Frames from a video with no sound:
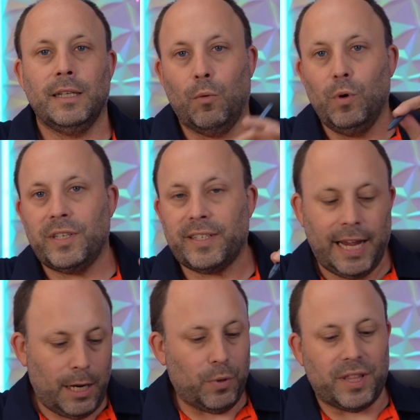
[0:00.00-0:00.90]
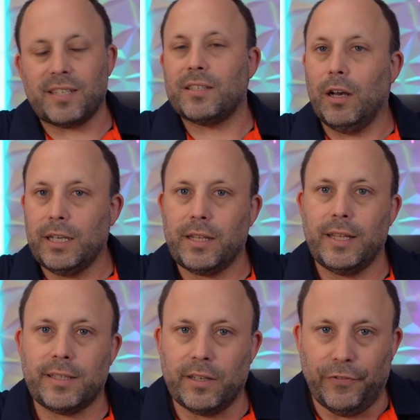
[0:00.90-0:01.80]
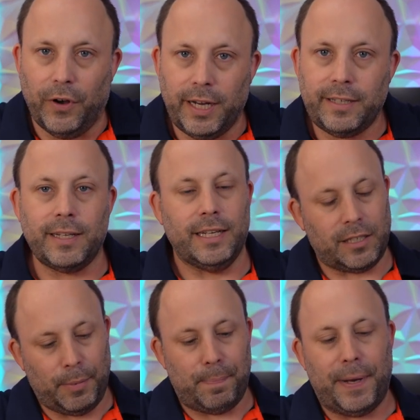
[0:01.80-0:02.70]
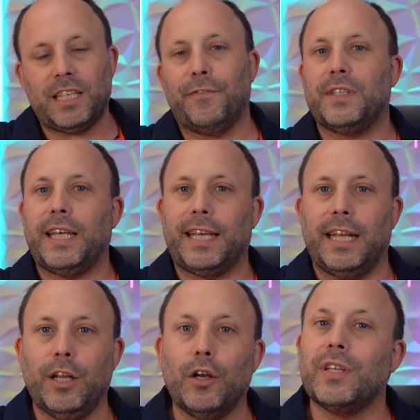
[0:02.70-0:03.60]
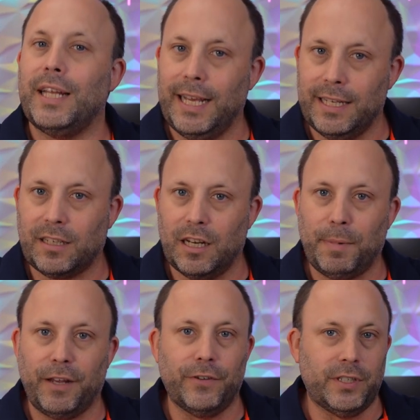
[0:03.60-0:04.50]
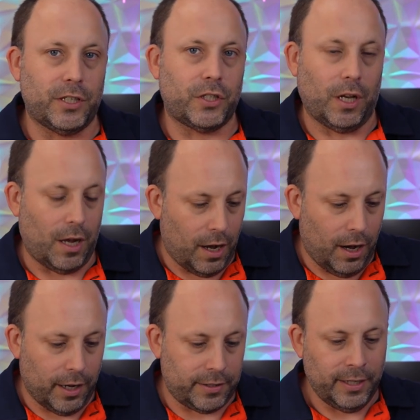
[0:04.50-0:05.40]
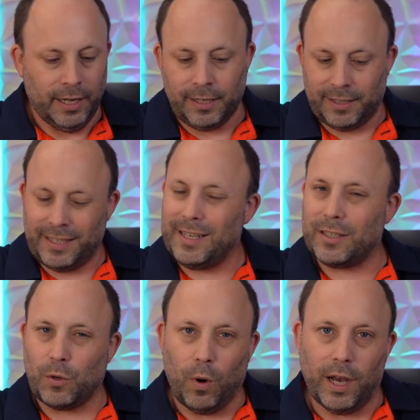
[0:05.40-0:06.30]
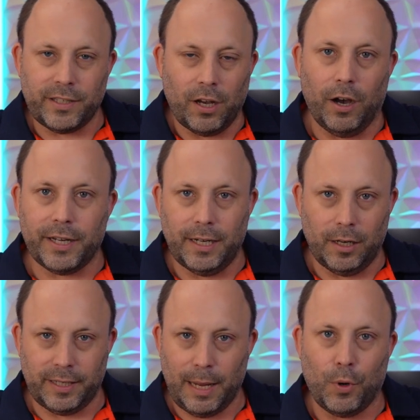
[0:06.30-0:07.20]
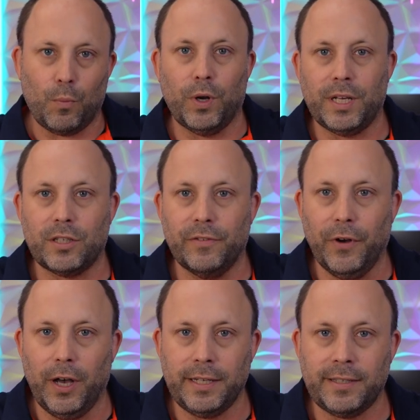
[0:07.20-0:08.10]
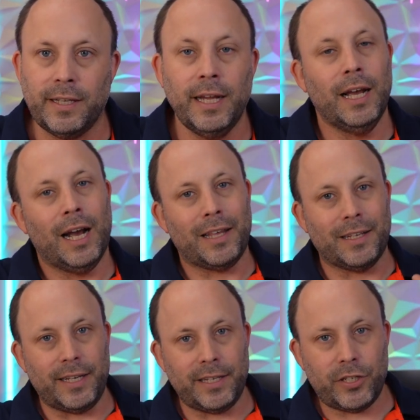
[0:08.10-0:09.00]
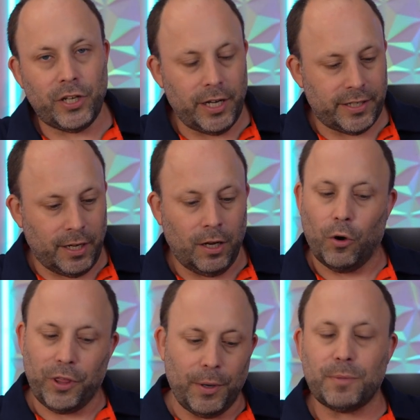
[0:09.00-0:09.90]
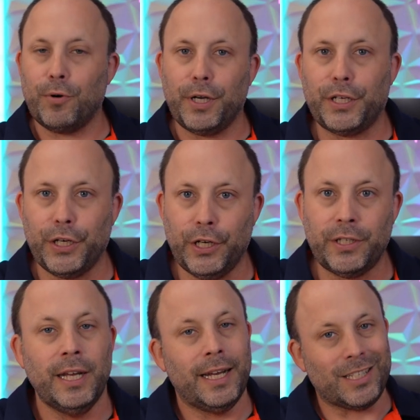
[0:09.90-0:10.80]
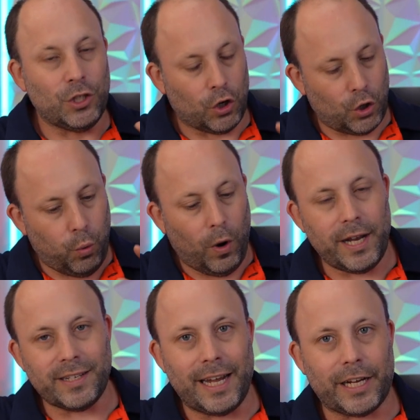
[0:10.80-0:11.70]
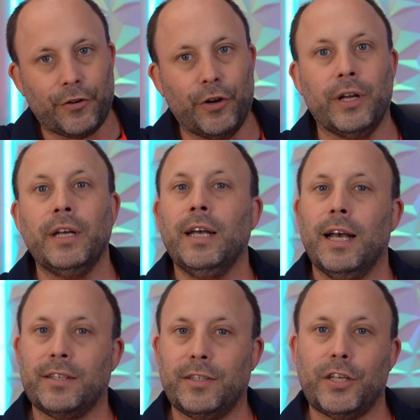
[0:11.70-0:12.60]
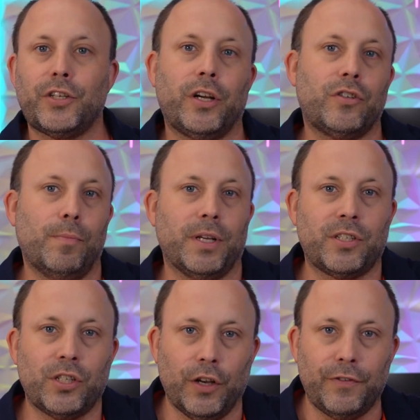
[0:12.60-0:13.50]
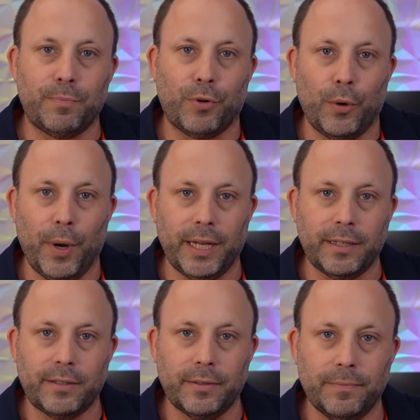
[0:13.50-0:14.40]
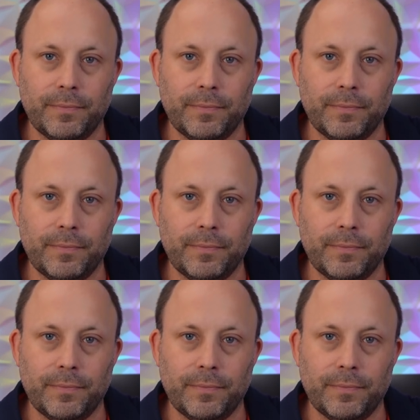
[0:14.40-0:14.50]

Now I would say with the size of this device, it's gonna be better for taking notes than it is gonna be for digital art, because this is quite a tiny little 10.1 inch device. And the digitizer, although it's pretty good, is not quite as accurate as the digitizer on my Surface Pro 8.